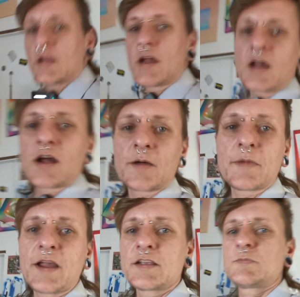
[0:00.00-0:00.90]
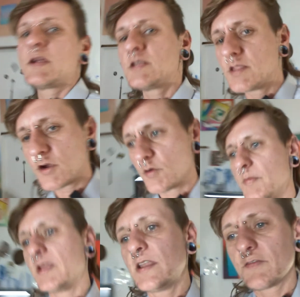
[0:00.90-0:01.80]
I expected there would be
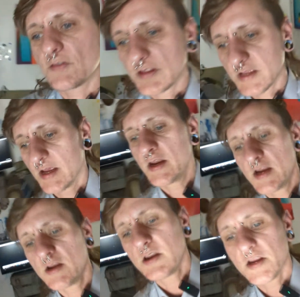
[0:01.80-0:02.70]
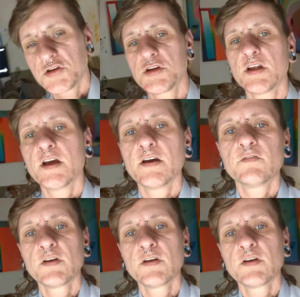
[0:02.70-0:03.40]
definitely an inundation of